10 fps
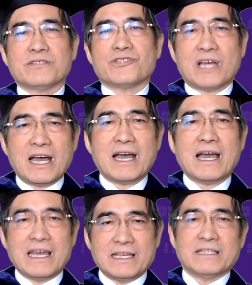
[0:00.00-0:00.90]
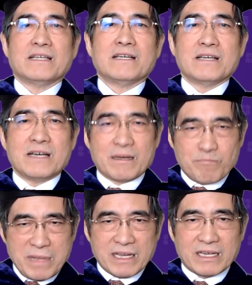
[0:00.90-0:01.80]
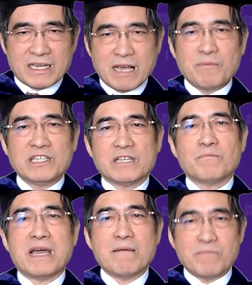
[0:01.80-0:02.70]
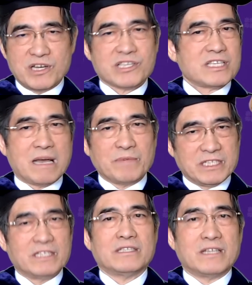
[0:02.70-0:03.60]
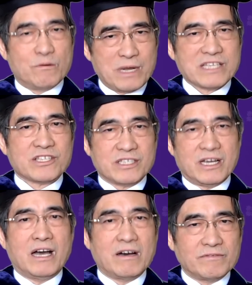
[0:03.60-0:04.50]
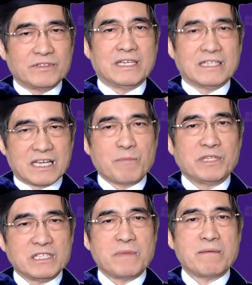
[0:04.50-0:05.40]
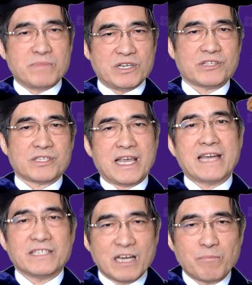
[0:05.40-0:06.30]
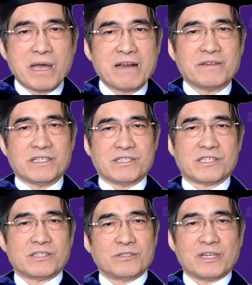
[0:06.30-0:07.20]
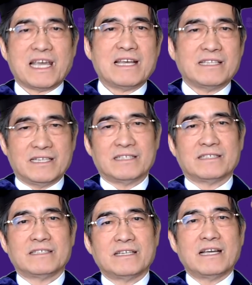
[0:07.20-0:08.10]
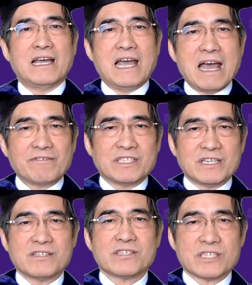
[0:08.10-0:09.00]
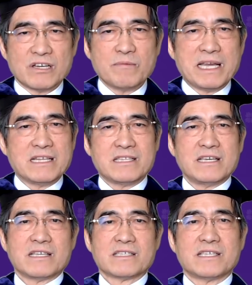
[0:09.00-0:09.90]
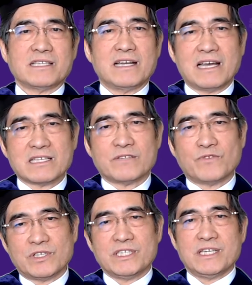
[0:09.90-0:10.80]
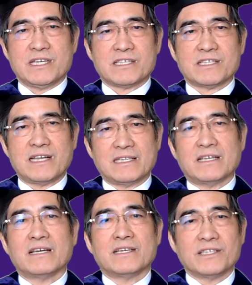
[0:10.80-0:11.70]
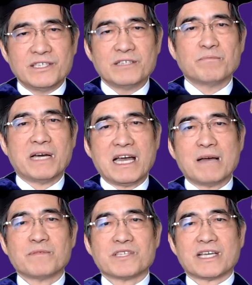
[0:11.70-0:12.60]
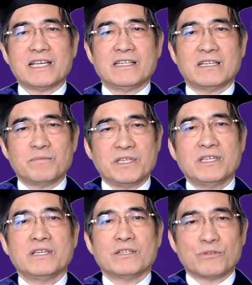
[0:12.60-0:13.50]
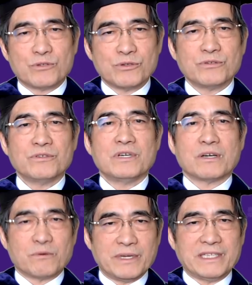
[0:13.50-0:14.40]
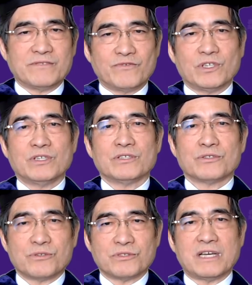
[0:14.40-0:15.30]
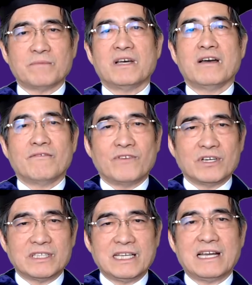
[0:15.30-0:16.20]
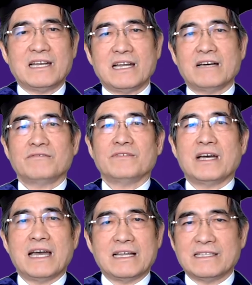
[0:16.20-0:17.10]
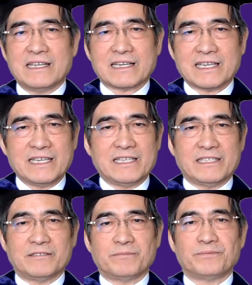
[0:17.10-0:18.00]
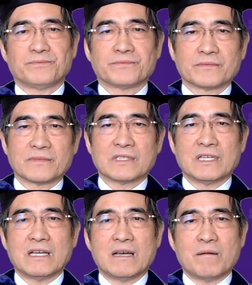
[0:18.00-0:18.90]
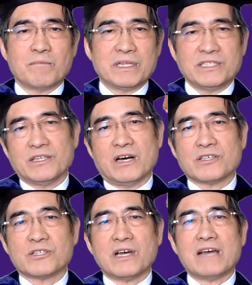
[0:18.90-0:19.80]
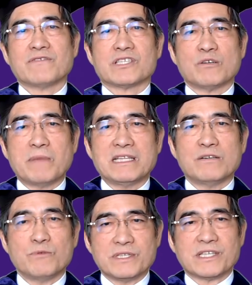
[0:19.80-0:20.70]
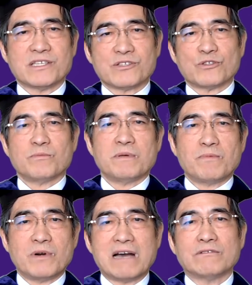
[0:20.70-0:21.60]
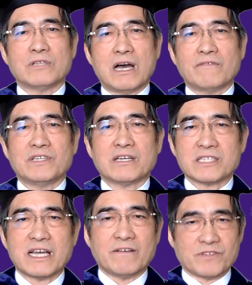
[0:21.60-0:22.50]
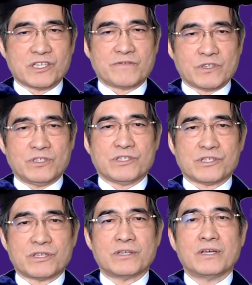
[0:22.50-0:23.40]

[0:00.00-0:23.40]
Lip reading: Shanghai community members, I mean the rest of the community members and your parents together have done so many things in the last 4 years that you perhaps cannot be too grateful to them for their love and their care. But you also have so many reasons to be proud of yourselves, of course.